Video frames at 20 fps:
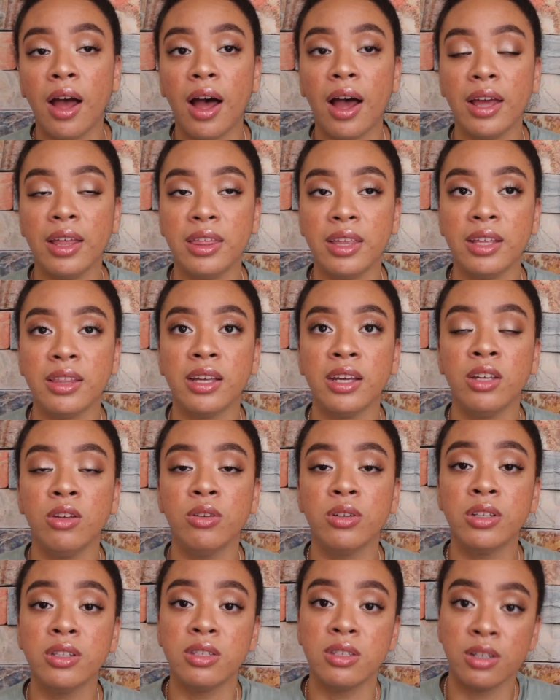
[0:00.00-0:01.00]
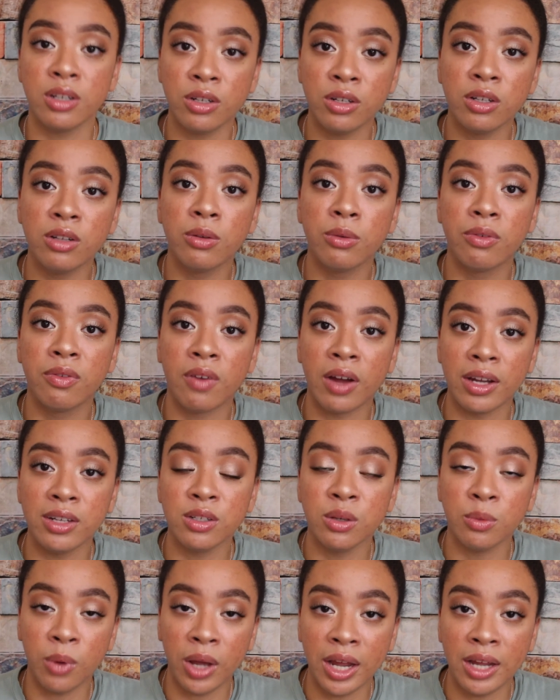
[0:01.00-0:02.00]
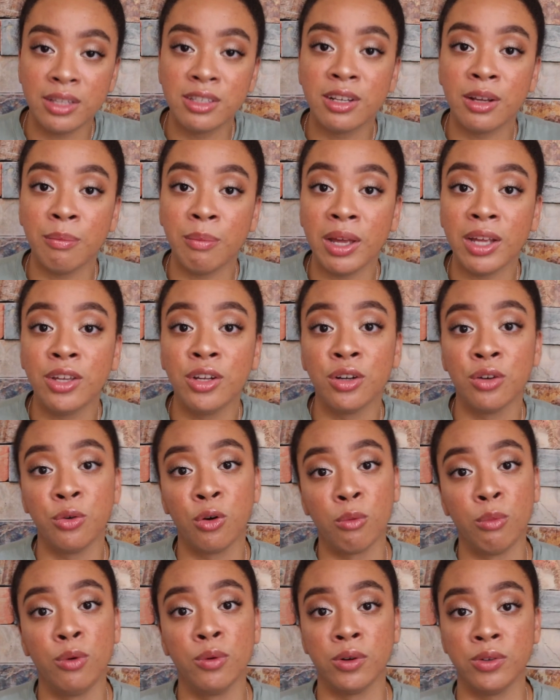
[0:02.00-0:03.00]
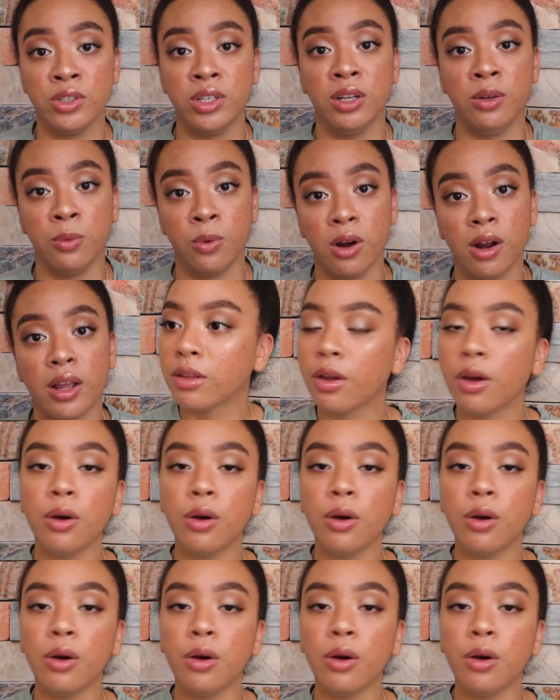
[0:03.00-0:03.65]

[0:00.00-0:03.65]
I think that you can still find a way to make your normal routine work.